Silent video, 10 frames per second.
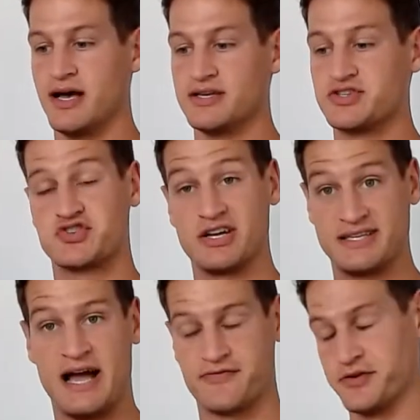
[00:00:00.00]
stress
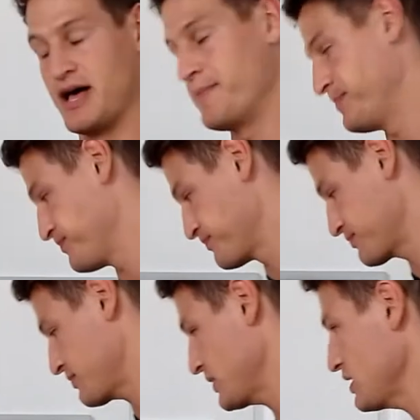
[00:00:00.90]
after that?
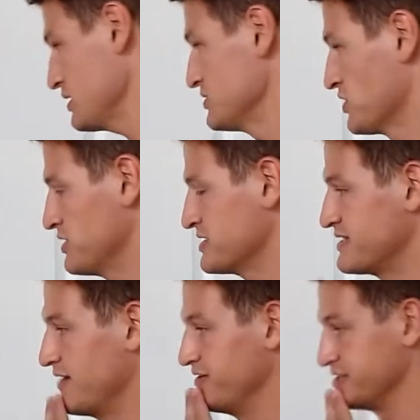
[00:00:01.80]
So let's
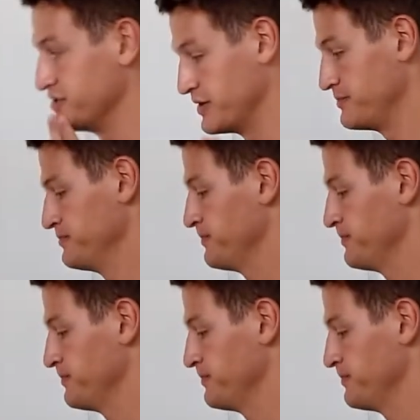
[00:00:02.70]
dive into it.